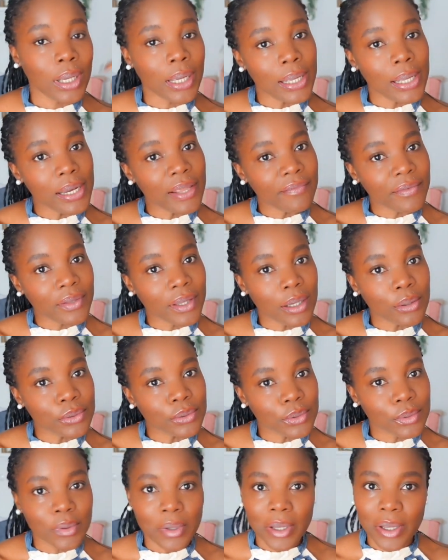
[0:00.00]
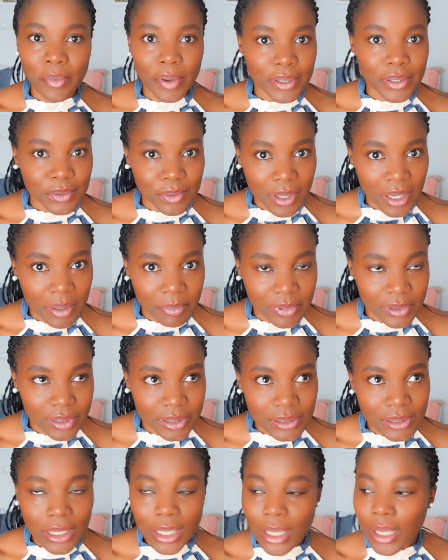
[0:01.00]
I left the house, so I went to her
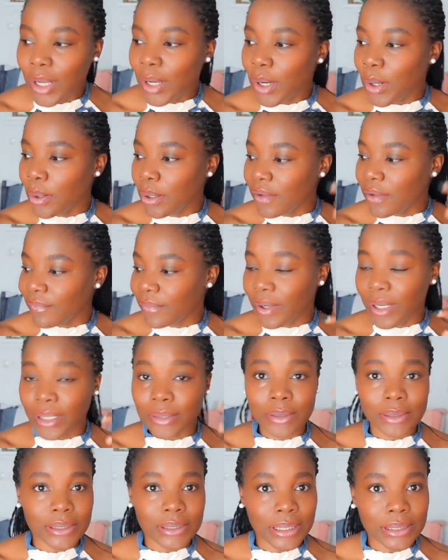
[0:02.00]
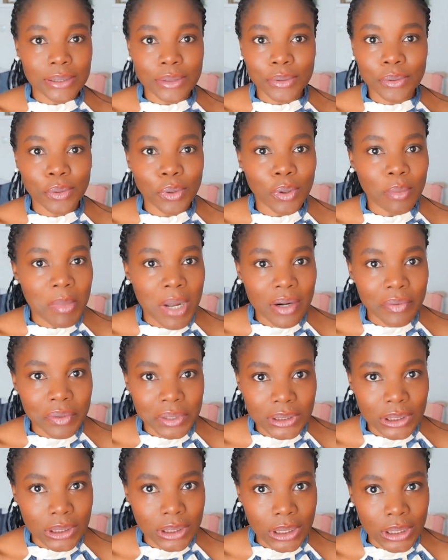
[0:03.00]
place only for her to start this whole
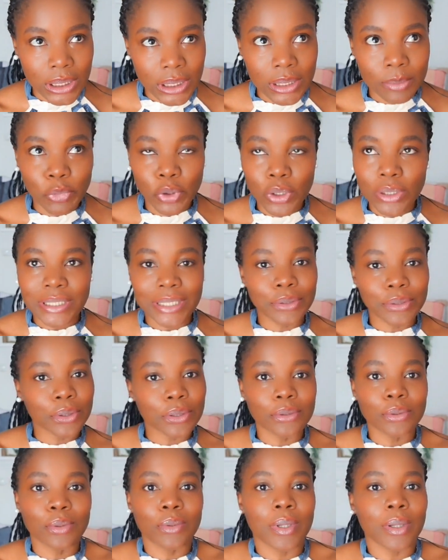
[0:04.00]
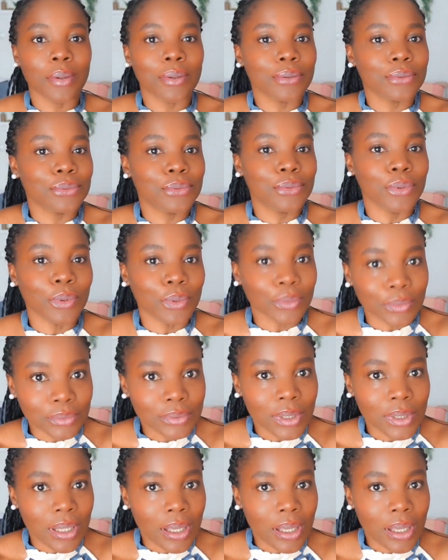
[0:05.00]
marriage thing again, because I thought we were all done.